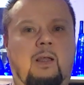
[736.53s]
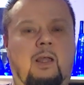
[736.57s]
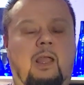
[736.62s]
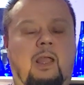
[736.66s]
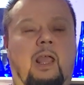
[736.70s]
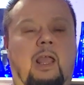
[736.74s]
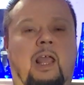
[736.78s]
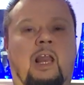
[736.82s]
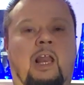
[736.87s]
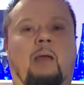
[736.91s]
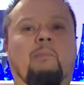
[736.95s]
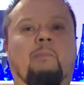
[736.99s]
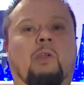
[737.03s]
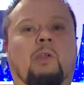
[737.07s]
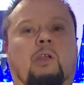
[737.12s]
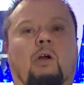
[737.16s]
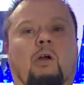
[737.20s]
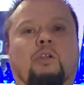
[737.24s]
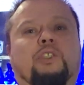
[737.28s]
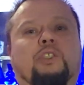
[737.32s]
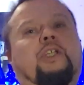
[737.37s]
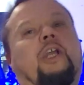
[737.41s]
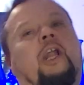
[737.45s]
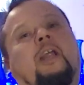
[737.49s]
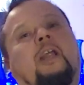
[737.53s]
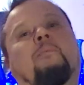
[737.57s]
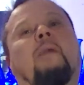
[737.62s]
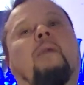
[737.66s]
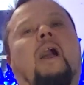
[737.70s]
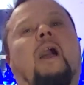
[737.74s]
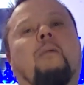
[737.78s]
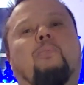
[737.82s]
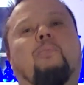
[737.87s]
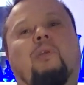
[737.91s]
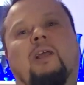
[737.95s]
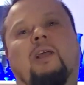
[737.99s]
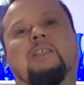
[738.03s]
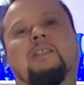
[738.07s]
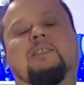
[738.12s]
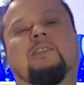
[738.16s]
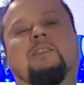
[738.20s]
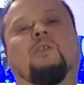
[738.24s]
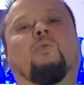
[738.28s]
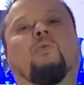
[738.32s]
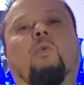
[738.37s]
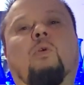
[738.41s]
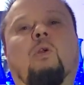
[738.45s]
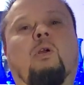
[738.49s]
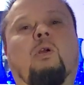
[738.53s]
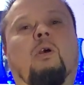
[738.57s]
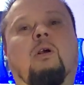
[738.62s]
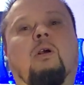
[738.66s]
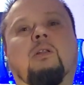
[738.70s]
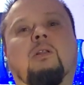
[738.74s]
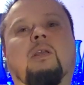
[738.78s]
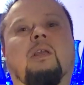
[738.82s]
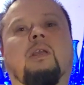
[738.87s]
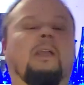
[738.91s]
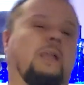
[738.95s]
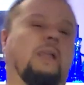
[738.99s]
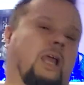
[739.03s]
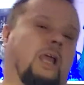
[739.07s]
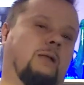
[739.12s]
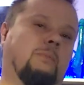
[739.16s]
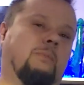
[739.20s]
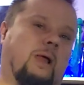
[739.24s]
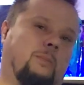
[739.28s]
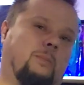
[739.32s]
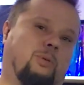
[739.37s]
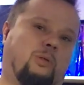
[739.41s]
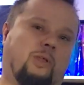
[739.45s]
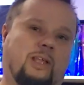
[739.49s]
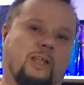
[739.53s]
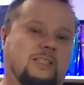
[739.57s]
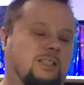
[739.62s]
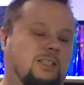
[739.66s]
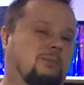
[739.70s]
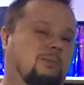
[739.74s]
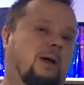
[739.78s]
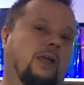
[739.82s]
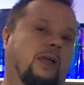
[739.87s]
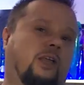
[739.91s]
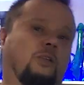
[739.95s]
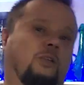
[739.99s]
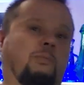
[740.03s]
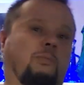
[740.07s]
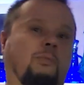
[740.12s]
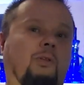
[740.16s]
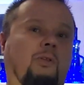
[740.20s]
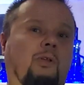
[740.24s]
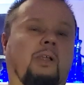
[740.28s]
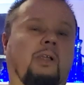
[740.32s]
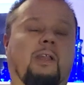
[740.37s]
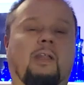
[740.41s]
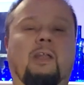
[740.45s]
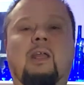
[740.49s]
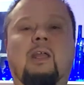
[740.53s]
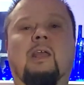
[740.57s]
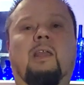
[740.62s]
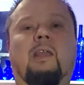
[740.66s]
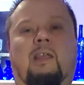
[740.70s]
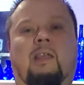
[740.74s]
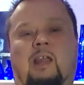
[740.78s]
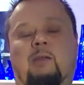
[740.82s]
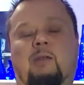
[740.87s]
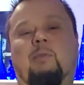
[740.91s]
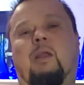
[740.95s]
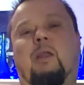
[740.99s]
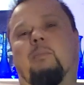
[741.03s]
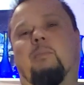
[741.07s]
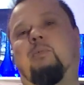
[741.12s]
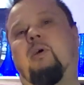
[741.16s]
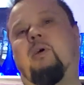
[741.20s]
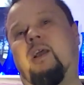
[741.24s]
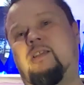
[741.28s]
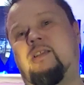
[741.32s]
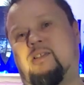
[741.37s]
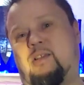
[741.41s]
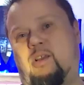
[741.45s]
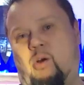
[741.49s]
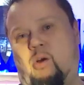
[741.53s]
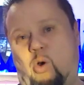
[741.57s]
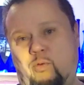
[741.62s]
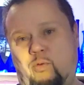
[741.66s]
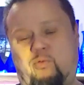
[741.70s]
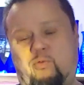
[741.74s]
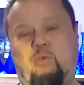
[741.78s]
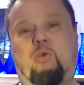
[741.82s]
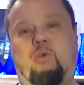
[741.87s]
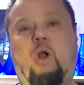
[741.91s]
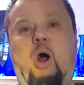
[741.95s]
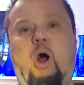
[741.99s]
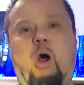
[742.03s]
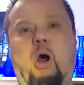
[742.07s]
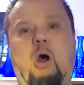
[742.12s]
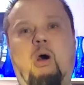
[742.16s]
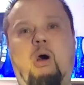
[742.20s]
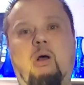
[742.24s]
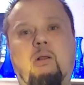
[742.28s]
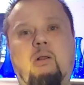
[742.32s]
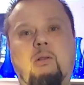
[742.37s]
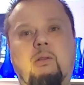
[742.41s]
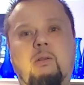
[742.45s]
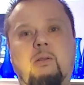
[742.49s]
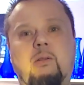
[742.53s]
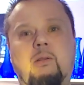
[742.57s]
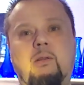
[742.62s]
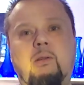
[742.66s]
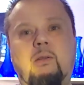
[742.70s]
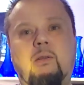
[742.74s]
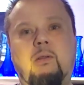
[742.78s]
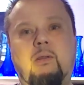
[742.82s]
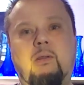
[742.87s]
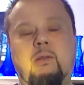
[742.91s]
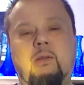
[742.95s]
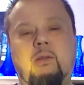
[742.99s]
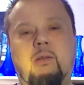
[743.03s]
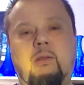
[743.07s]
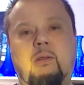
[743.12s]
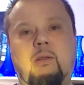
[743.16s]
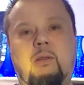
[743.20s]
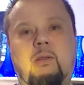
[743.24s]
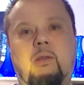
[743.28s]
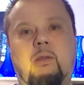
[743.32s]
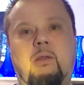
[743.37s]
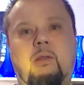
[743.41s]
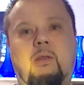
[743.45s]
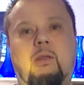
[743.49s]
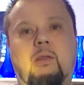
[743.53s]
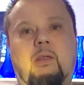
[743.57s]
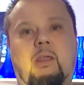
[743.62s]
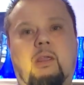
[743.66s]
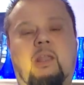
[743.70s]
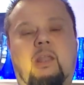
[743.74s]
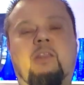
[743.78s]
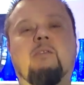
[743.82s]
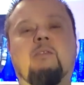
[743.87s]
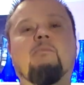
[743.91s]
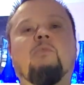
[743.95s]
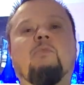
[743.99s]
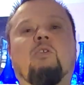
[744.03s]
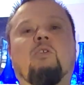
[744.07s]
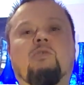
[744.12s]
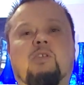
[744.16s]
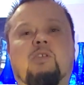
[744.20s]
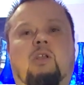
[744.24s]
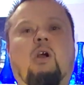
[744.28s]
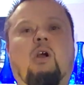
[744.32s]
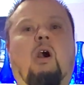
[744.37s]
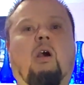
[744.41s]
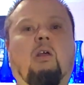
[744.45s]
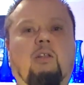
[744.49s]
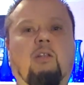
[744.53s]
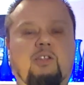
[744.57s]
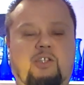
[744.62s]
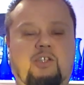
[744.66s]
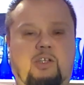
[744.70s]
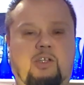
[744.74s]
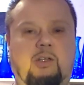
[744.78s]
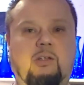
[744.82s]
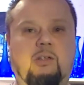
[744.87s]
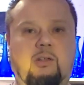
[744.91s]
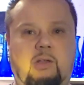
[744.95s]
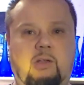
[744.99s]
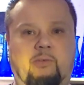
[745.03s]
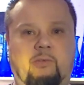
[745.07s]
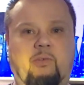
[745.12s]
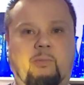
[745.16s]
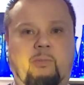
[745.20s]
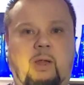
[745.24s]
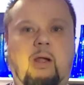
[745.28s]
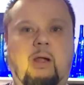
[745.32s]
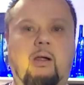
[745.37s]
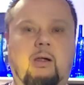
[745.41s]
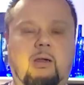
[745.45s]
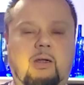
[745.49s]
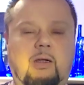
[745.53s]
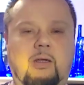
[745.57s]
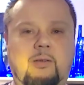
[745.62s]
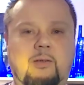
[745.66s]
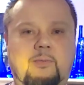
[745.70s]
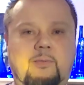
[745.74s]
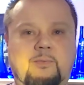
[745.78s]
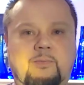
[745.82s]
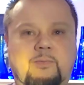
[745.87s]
And I'm negotiating my place in the world and my place in my community and my place overall in the musicology of America.